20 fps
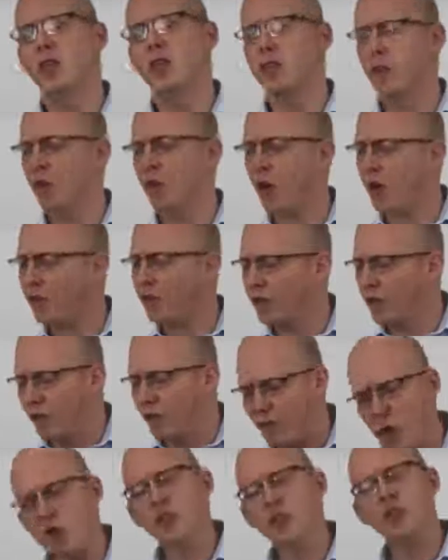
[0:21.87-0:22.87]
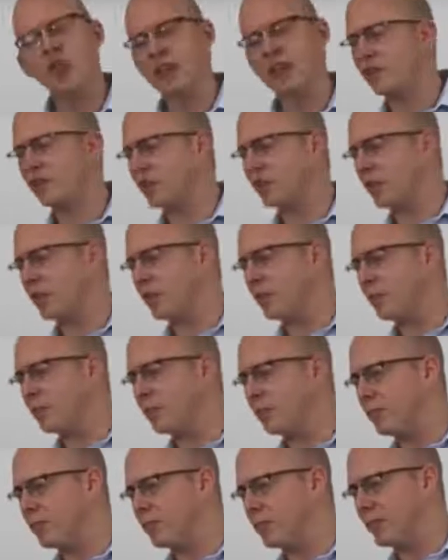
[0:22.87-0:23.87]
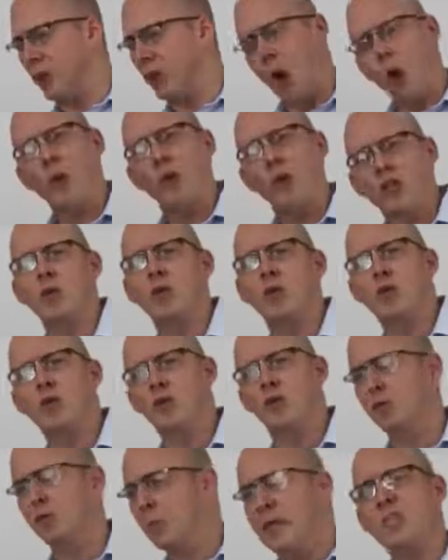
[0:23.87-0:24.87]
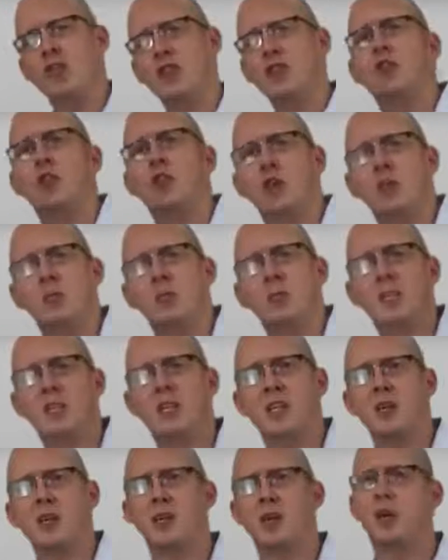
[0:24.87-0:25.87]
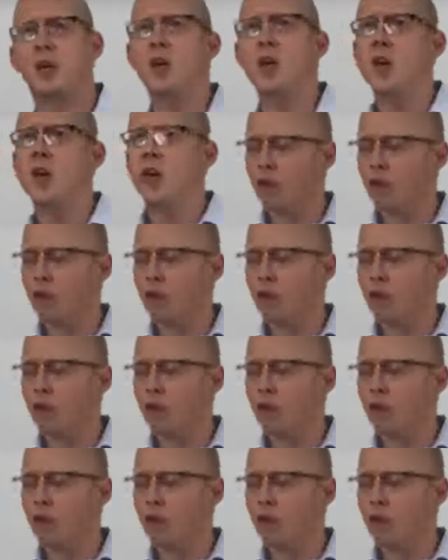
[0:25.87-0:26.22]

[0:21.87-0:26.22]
So the first thing that's going to go into a good speech is good material.